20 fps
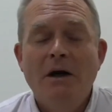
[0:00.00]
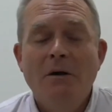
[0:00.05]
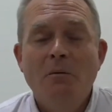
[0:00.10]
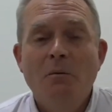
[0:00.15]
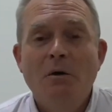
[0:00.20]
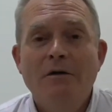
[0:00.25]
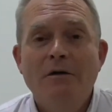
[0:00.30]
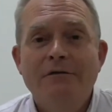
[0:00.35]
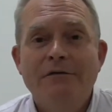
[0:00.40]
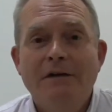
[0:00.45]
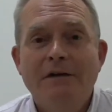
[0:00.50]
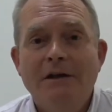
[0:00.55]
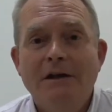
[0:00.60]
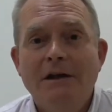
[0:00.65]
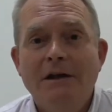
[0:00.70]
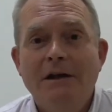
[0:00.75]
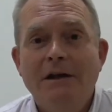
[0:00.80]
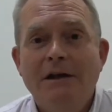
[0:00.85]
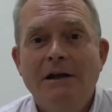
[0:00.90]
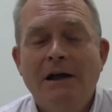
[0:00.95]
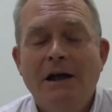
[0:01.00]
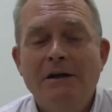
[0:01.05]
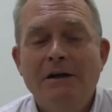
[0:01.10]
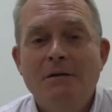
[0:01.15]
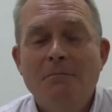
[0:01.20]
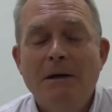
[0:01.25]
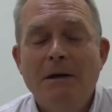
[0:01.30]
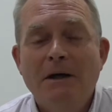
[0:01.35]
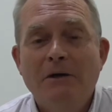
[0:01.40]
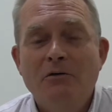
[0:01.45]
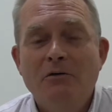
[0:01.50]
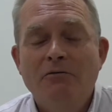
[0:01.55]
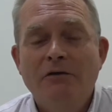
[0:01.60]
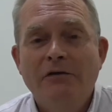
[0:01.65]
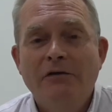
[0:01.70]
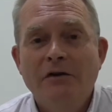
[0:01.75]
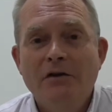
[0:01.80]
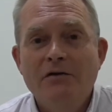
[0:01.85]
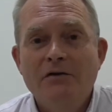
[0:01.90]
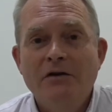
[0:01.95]
I work for the Kenya Medical
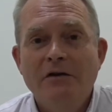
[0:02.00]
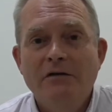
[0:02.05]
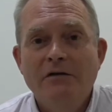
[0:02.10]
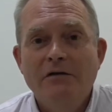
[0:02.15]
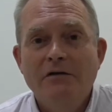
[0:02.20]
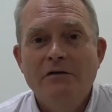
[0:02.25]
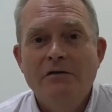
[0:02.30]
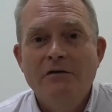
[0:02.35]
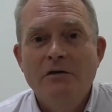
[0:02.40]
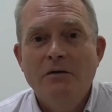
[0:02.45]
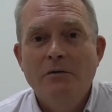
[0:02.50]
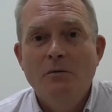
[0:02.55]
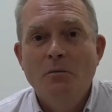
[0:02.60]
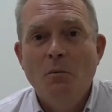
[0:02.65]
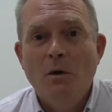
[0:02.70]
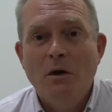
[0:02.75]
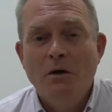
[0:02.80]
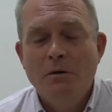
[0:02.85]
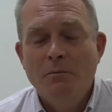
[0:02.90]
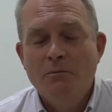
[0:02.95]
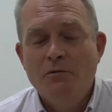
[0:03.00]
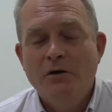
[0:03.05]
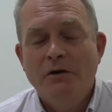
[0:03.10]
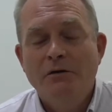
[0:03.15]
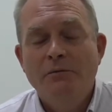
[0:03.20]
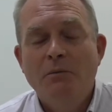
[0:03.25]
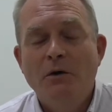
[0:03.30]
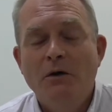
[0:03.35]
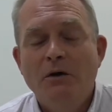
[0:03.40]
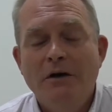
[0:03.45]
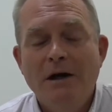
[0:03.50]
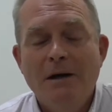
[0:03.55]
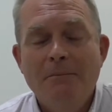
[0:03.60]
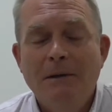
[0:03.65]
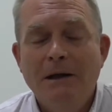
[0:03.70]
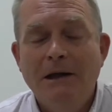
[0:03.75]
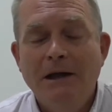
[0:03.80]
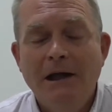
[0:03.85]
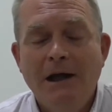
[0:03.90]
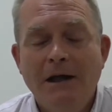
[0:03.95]
Research Institute Wellcome Trust Programme
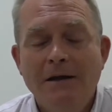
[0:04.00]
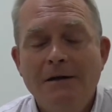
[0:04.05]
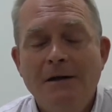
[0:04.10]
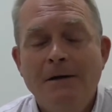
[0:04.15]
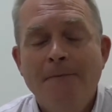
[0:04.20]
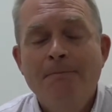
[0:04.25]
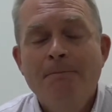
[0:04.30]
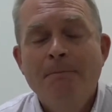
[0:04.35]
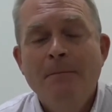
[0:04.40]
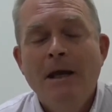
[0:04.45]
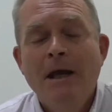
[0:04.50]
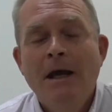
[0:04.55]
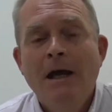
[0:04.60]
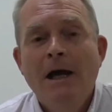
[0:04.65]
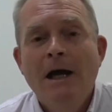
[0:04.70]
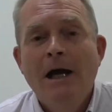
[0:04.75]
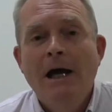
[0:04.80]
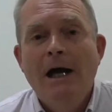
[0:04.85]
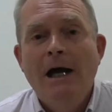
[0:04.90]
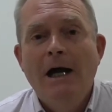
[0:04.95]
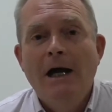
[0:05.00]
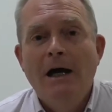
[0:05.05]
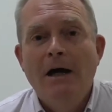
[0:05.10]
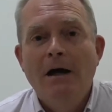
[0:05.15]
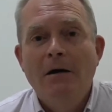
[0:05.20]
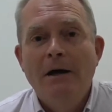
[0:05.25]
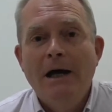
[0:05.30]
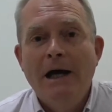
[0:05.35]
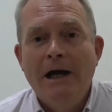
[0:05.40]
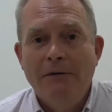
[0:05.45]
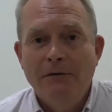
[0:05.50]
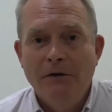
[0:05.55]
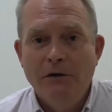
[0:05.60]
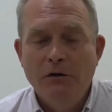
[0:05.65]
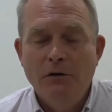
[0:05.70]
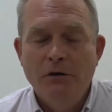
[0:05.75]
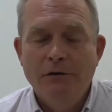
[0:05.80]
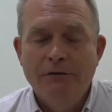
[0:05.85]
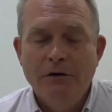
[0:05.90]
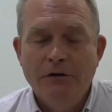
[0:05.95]
in Kenya uh, and the
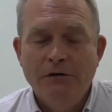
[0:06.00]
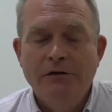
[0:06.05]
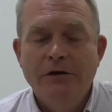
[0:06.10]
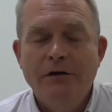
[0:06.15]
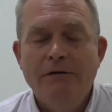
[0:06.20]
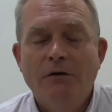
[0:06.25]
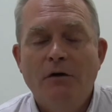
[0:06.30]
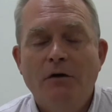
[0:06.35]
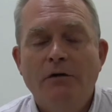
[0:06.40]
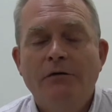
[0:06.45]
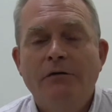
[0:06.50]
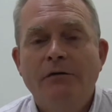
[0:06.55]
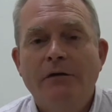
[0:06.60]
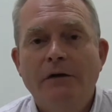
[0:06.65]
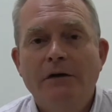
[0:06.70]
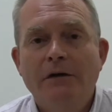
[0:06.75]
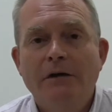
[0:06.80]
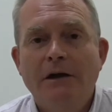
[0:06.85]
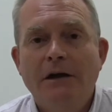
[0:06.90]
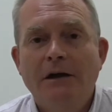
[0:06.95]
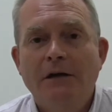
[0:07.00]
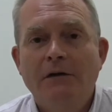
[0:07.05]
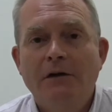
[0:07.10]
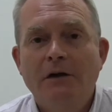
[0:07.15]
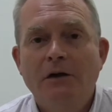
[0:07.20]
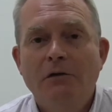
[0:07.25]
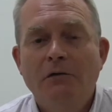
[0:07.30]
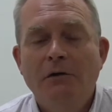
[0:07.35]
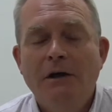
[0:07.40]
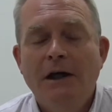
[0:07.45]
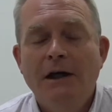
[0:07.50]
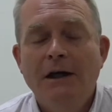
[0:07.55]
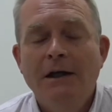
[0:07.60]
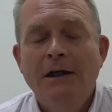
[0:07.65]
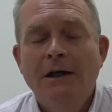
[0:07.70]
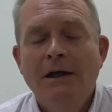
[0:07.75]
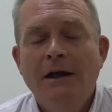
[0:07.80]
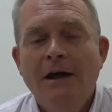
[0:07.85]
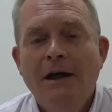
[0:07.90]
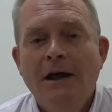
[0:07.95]
University of Oxford in the UK.
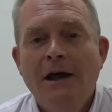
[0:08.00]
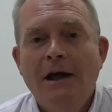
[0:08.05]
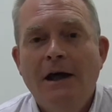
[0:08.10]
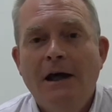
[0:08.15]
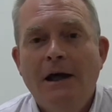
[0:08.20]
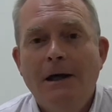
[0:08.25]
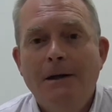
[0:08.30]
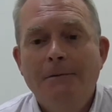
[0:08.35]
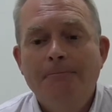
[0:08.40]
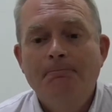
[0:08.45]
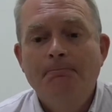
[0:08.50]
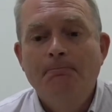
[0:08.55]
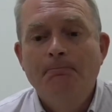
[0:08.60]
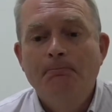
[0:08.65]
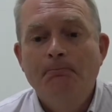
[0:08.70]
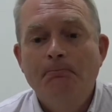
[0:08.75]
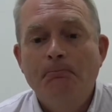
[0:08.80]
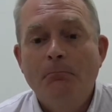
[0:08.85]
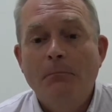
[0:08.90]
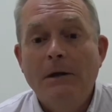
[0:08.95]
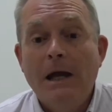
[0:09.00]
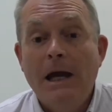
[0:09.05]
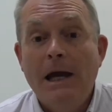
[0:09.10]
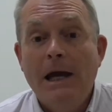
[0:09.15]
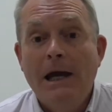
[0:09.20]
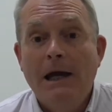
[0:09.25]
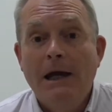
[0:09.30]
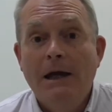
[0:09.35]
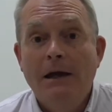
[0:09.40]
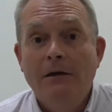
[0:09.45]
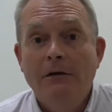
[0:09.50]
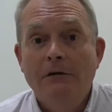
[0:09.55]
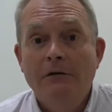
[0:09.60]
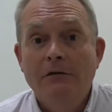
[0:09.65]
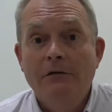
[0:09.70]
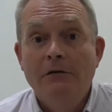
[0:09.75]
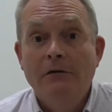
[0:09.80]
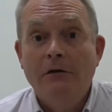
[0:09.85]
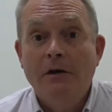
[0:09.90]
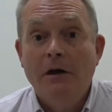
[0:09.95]
Um,
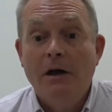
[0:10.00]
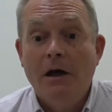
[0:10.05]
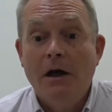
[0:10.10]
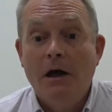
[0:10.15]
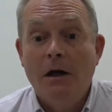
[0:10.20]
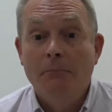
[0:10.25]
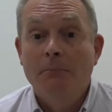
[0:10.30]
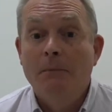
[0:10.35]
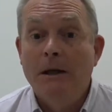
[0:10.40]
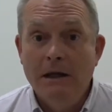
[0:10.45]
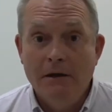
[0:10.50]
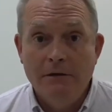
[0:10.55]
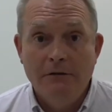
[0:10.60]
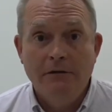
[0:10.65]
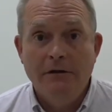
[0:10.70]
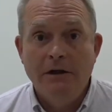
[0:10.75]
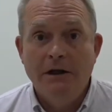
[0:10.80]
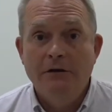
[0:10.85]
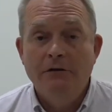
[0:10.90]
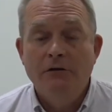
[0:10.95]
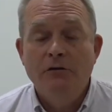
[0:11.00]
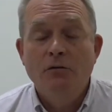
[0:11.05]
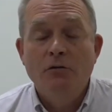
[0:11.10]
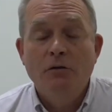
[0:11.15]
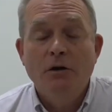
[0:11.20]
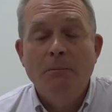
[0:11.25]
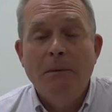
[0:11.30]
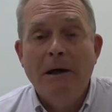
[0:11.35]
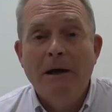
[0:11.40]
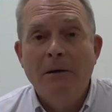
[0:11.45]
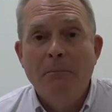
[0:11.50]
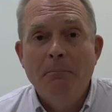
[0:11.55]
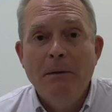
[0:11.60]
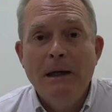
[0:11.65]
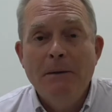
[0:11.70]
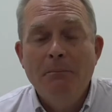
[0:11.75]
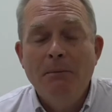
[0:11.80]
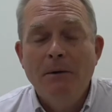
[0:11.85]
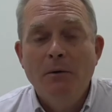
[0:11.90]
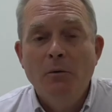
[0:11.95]
and I'm here today to talk about the
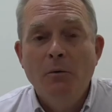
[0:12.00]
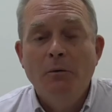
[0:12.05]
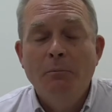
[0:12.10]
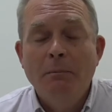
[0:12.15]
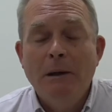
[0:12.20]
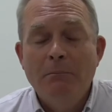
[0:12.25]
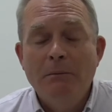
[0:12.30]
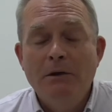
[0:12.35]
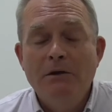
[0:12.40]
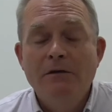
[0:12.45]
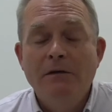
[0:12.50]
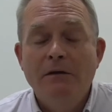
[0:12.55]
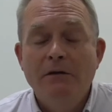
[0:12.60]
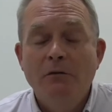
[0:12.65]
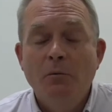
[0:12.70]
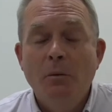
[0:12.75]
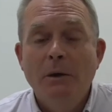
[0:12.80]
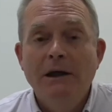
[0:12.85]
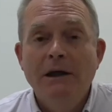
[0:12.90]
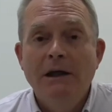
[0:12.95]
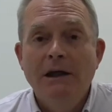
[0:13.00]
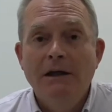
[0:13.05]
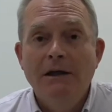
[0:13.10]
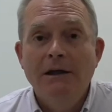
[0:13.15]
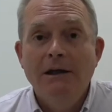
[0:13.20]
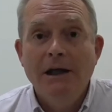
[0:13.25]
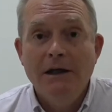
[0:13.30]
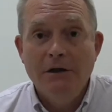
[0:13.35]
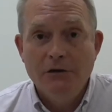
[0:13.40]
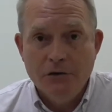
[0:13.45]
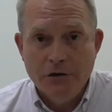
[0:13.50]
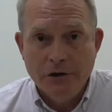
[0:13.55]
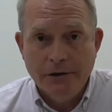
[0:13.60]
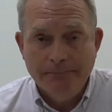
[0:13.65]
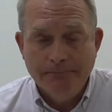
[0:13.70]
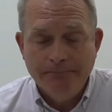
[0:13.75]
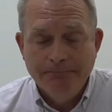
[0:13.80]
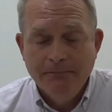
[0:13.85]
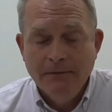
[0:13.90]
paper that was published this week in Nature.